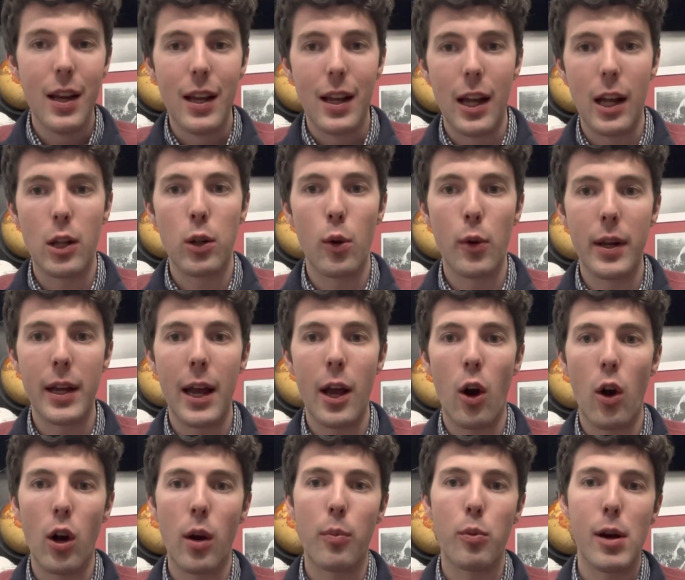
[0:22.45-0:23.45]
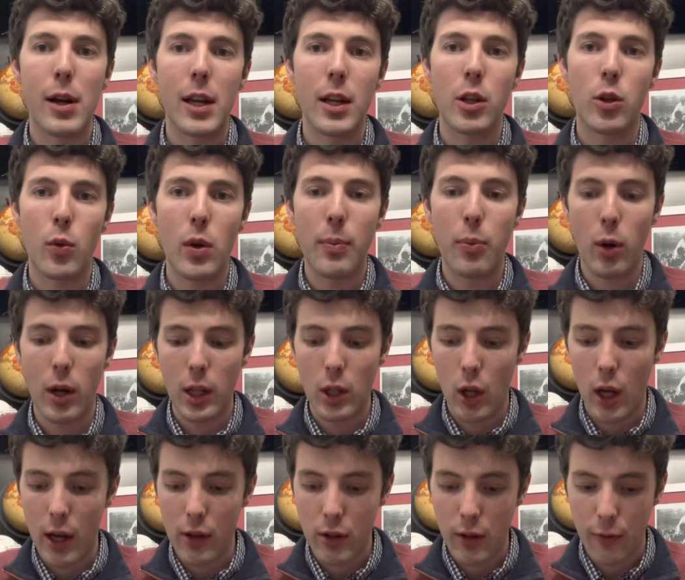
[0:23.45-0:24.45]
including a heartbreaking three-point
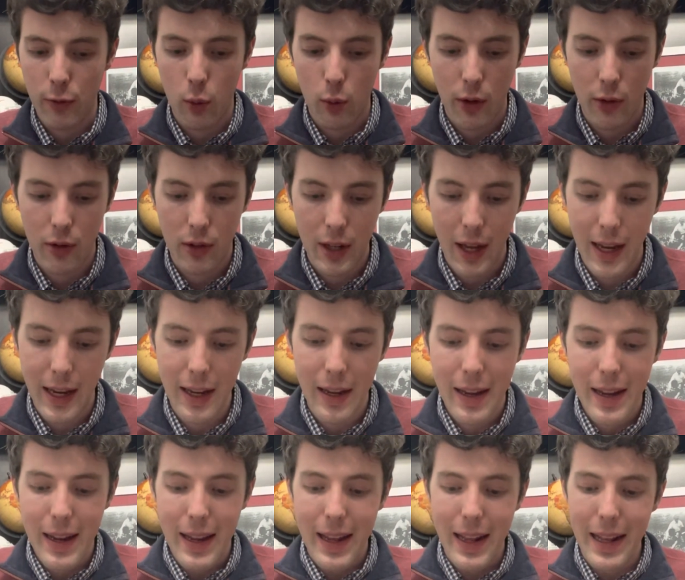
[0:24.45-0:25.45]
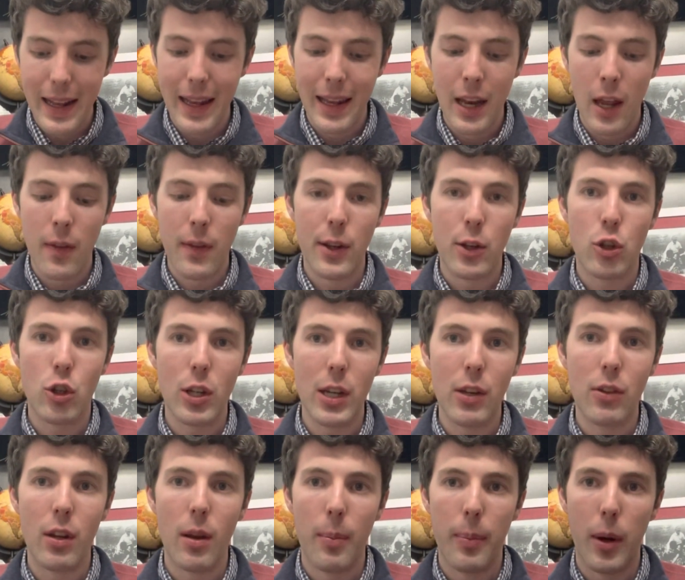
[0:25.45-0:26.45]
loss to Florida State in the
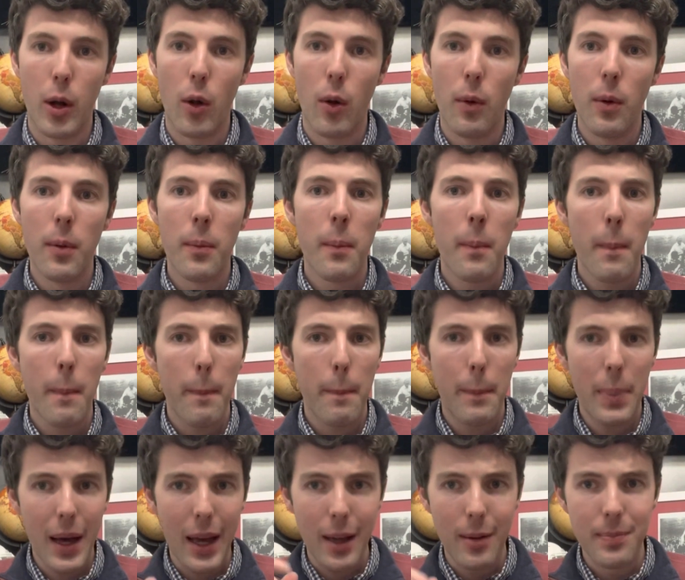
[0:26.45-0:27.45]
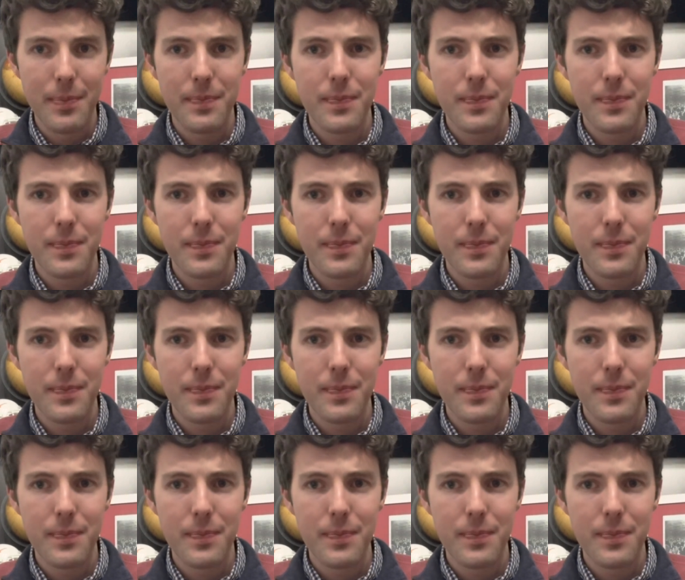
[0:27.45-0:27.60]
Cheez-It Bowl. But